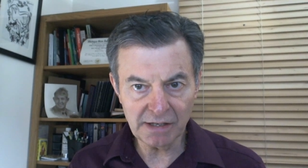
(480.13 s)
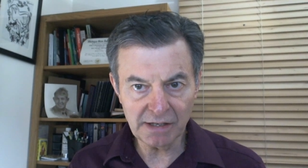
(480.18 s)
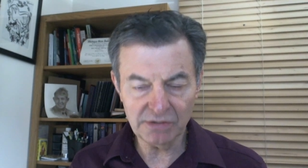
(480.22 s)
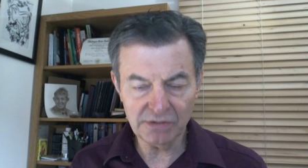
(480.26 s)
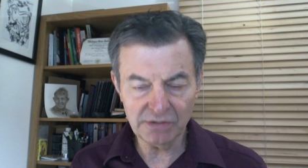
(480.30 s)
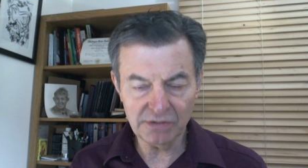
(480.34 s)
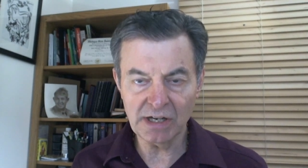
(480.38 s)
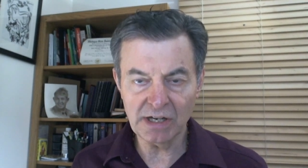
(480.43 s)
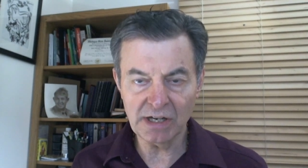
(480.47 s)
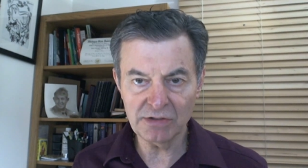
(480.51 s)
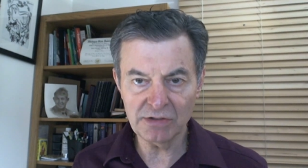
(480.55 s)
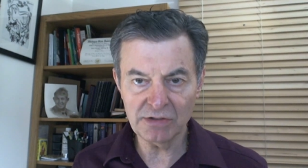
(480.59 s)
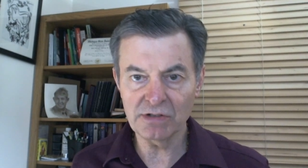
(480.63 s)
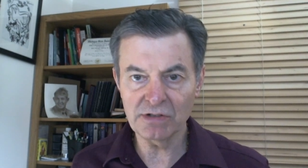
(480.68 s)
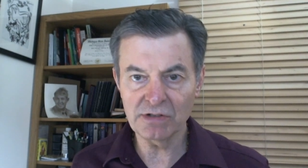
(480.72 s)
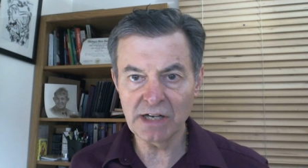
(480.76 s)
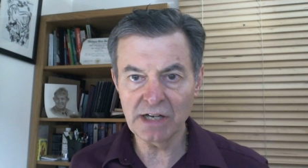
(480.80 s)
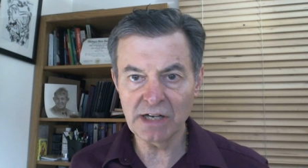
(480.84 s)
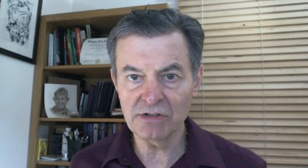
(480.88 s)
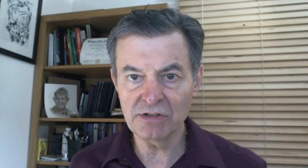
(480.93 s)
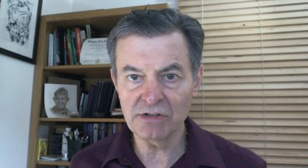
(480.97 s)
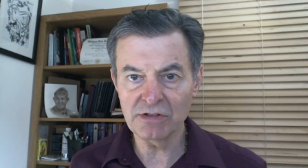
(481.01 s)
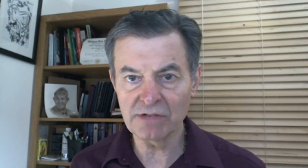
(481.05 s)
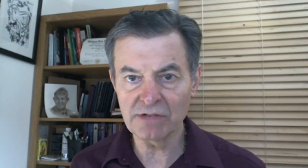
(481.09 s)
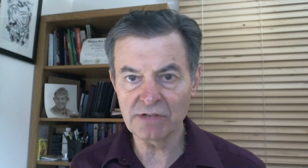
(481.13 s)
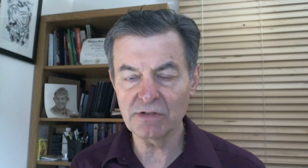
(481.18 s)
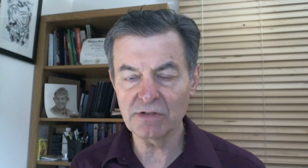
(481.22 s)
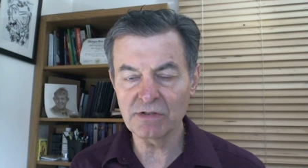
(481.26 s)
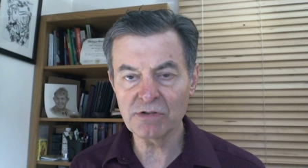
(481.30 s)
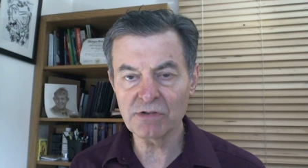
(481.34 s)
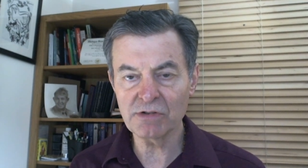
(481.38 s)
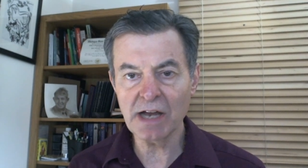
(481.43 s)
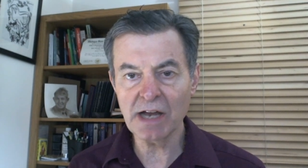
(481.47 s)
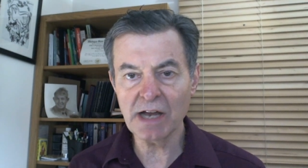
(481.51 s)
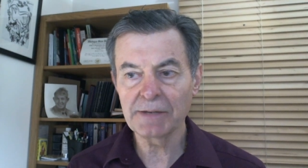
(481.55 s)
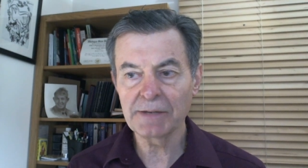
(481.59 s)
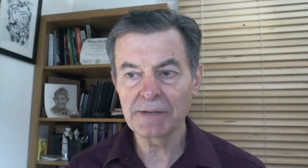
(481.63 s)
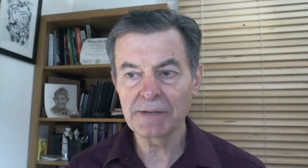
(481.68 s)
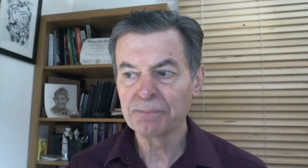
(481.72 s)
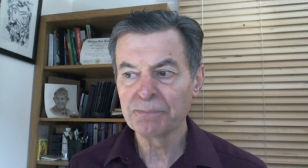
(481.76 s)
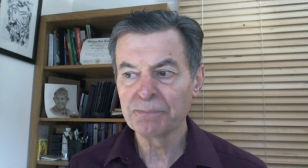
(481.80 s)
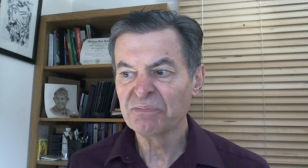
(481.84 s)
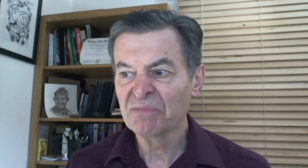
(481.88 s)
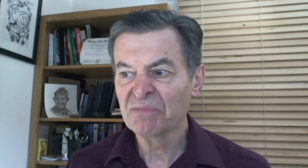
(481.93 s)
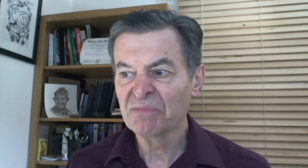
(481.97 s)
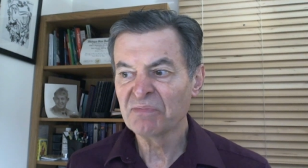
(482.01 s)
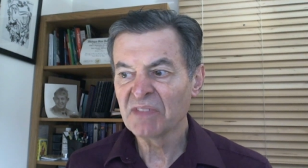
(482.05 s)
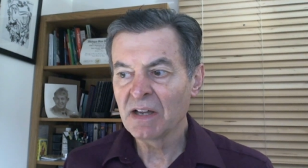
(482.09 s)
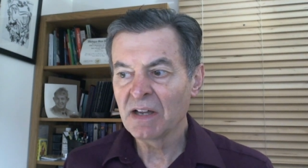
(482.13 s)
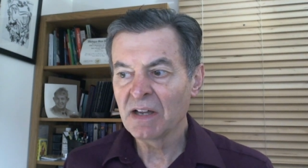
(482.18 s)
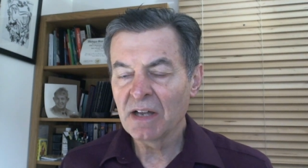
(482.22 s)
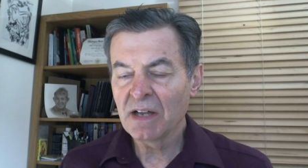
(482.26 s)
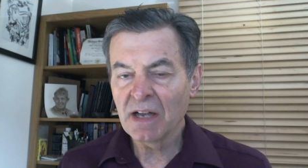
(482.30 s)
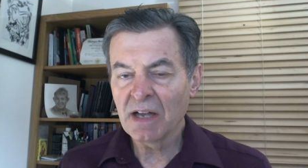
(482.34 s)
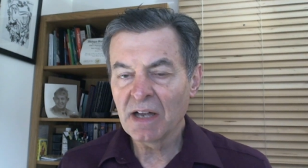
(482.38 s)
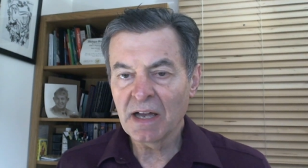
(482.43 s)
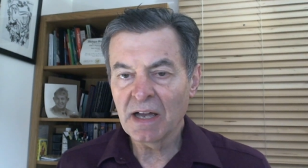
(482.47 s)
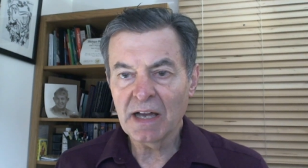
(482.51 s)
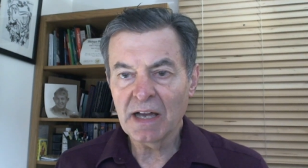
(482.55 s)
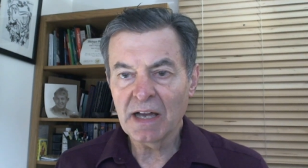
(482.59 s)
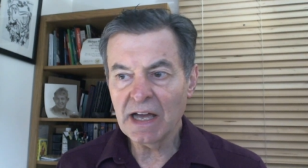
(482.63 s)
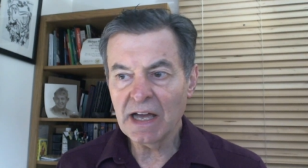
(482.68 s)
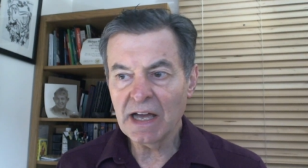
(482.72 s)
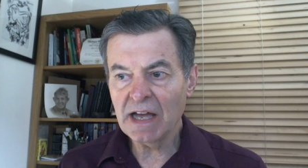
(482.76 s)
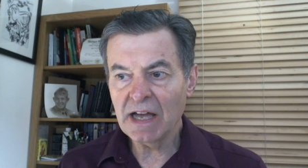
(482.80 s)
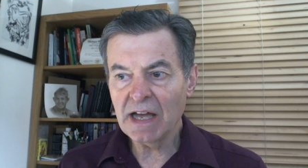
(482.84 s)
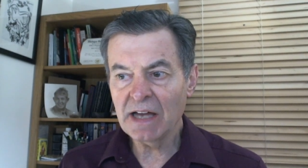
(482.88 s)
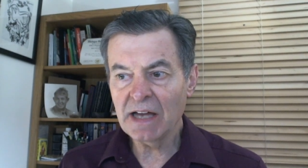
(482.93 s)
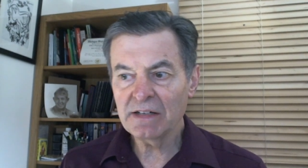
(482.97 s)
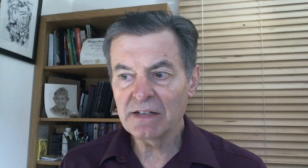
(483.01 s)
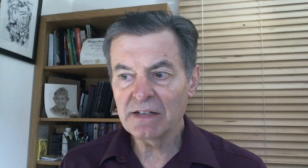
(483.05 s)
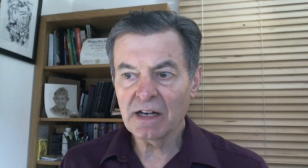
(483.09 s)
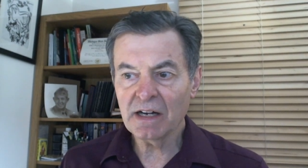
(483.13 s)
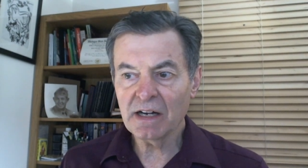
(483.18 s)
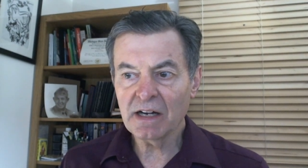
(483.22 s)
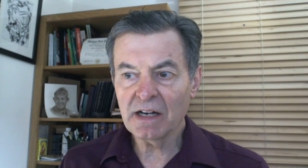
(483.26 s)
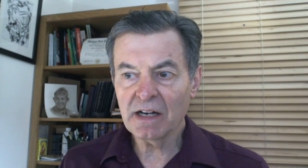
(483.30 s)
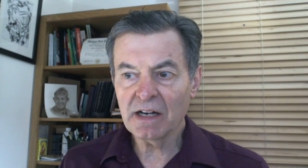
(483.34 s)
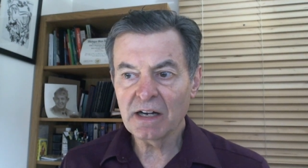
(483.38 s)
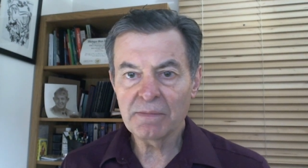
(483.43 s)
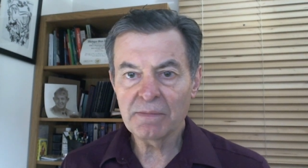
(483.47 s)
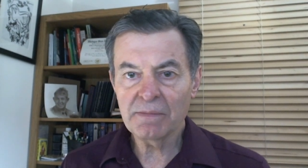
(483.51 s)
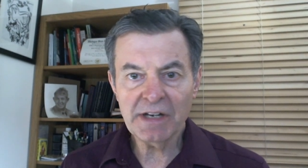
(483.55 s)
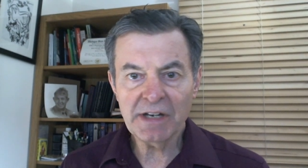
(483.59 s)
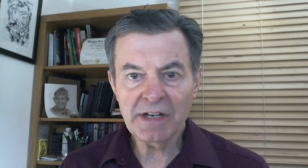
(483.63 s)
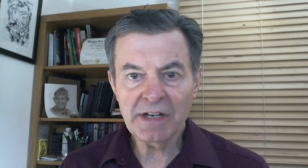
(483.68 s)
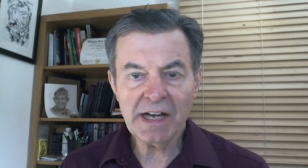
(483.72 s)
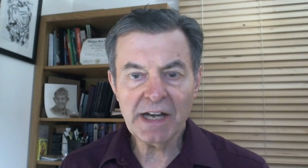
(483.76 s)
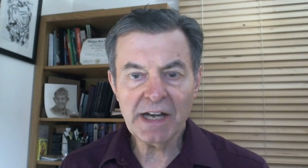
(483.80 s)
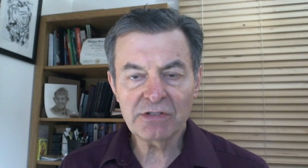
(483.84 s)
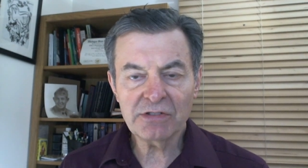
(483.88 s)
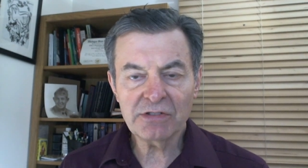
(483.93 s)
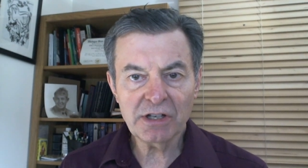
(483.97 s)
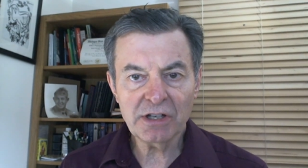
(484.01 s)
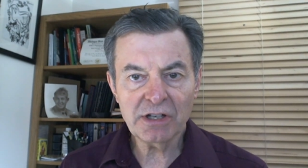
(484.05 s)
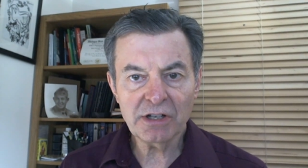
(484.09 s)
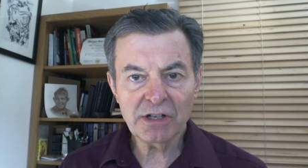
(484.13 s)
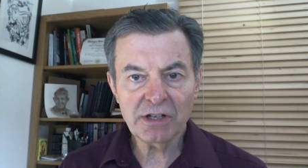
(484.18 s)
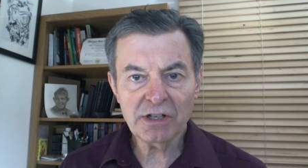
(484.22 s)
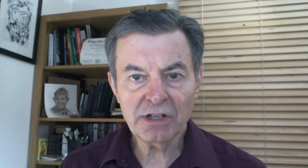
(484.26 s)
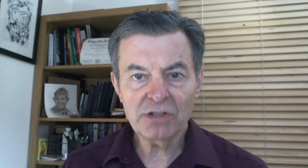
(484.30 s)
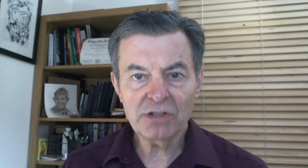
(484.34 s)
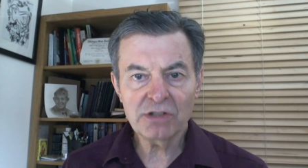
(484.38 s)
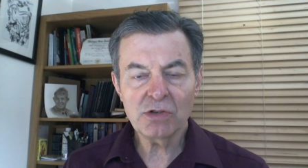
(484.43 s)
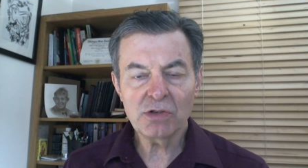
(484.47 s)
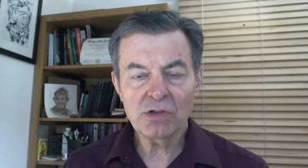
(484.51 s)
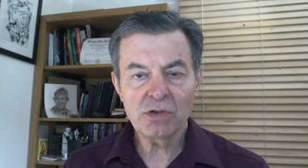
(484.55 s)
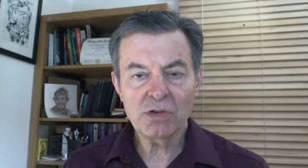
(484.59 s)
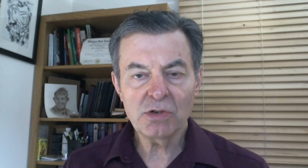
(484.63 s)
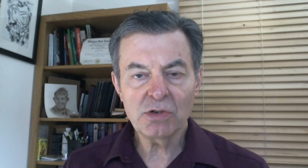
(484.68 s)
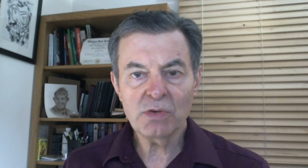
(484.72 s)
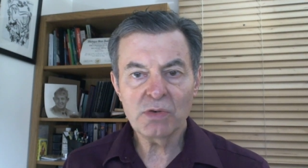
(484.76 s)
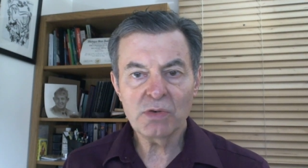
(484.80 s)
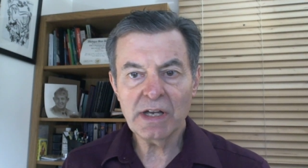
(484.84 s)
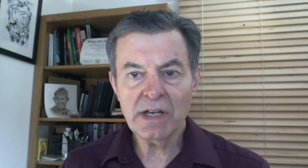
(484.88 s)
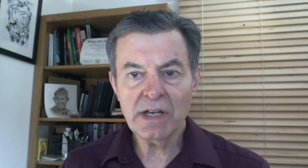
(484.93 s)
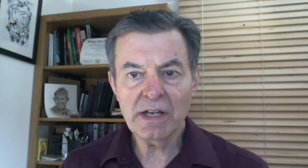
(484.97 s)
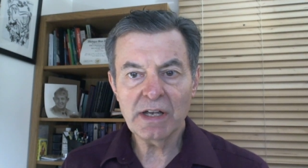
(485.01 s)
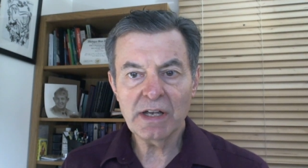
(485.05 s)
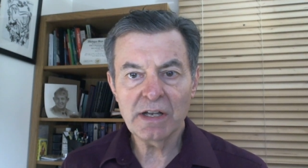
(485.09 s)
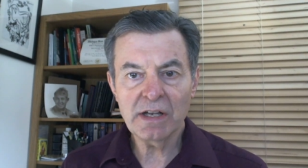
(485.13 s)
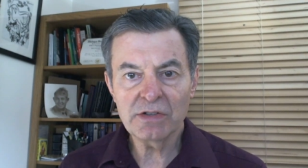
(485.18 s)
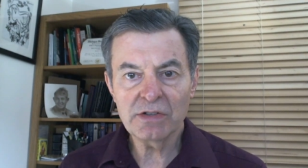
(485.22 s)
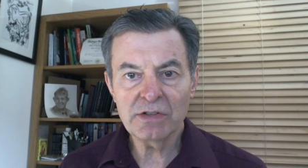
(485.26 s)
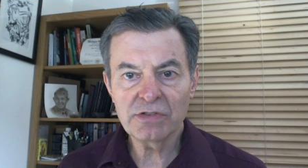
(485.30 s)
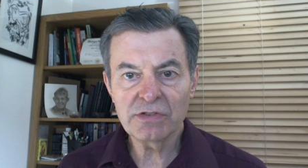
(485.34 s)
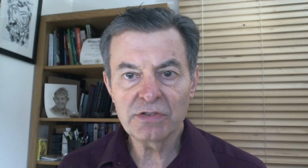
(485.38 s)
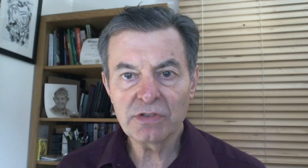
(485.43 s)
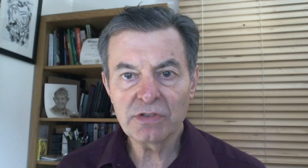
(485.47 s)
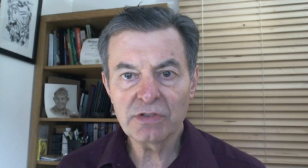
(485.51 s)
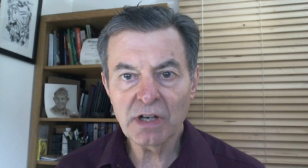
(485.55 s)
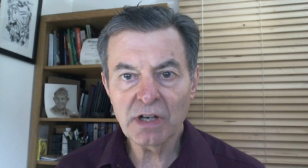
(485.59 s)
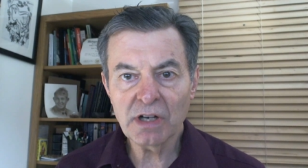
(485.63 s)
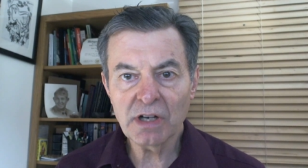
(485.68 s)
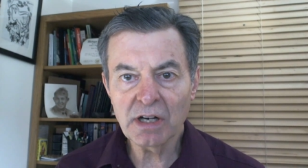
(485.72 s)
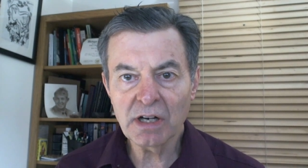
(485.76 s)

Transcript: inside your digestive tract. And the next thing you're going to do is